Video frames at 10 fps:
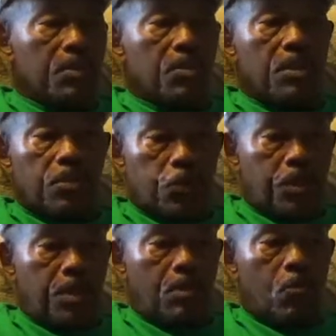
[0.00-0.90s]
the
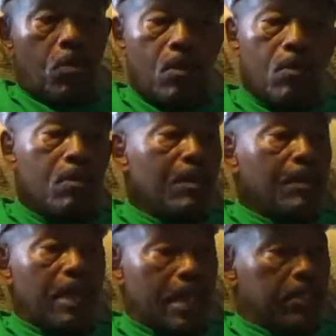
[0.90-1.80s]
Skid Row.
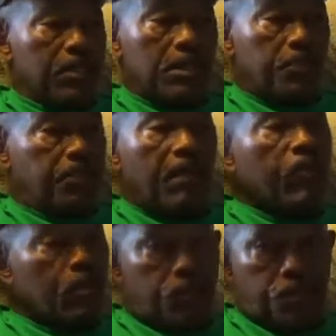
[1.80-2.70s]
Actually, there's
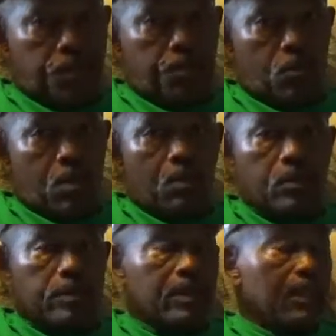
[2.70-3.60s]
several Skid
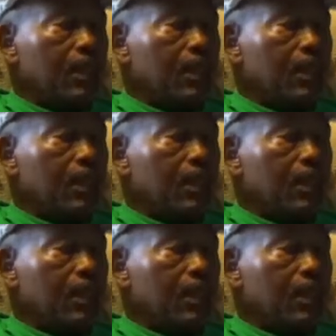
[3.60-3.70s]
Rows.